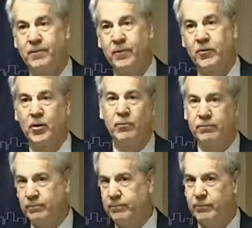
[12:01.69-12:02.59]
so
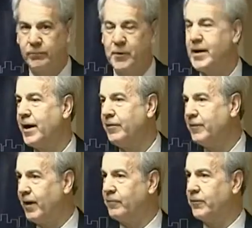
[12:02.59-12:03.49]

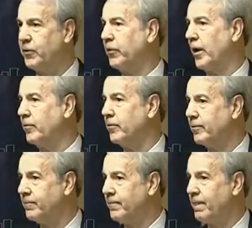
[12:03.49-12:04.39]
$395 for you guys,
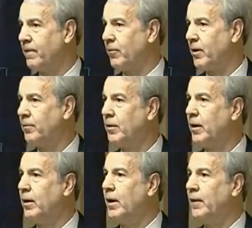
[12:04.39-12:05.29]
okay?
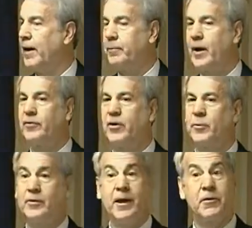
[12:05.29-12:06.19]
And that process
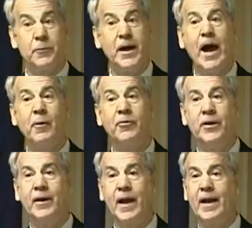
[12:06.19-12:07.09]
would take 3 hours in
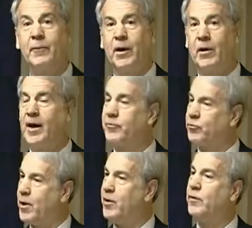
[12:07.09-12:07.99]
Atlanta, our office
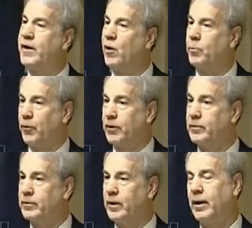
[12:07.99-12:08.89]
right on the airport,
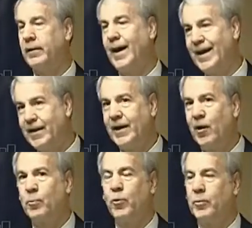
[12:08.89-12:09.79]
not in the
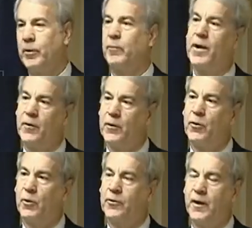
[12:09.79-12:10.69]
airport, but right on the
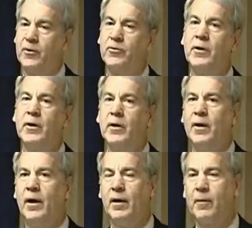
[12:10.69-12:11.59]
north edge.
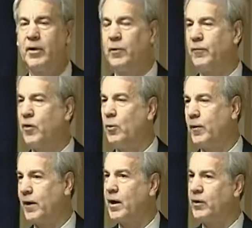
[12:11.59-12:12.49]
Right, if you know where
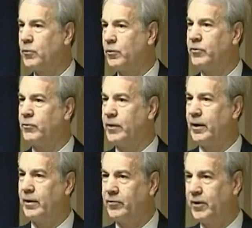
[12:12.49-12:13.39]
the Concourse
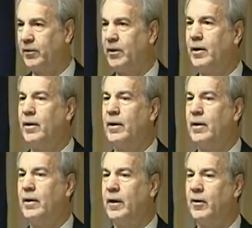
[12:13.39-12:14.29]
Hotel is there,
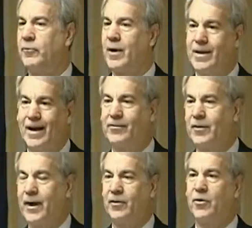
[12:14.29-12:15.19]
then it's right next to
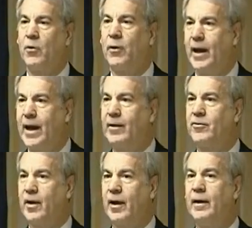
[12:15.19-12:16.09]
that. It's the old
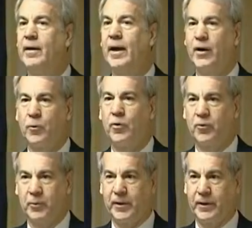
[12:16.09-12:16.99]
ASA
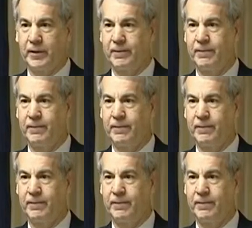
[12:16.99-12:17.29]
headquarters building.